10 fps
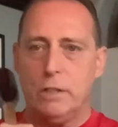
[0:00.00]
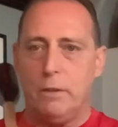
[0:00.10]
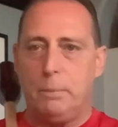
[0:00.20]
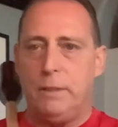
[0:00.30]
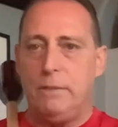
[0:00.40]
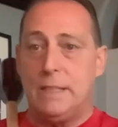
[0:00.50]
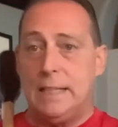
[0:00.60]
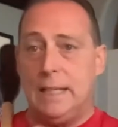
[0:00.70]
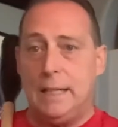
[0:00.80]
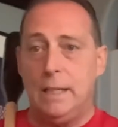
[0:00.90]
of the
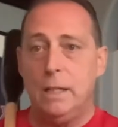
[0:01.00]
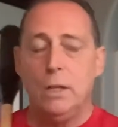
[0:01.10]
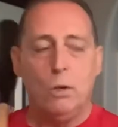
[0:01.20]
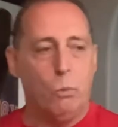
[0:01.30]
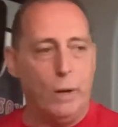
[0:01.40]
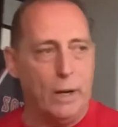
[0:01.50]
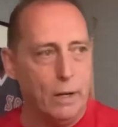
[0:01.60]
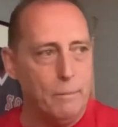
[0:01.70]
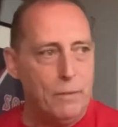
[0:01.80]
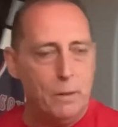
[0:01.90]
PVC
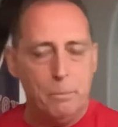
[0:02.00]
where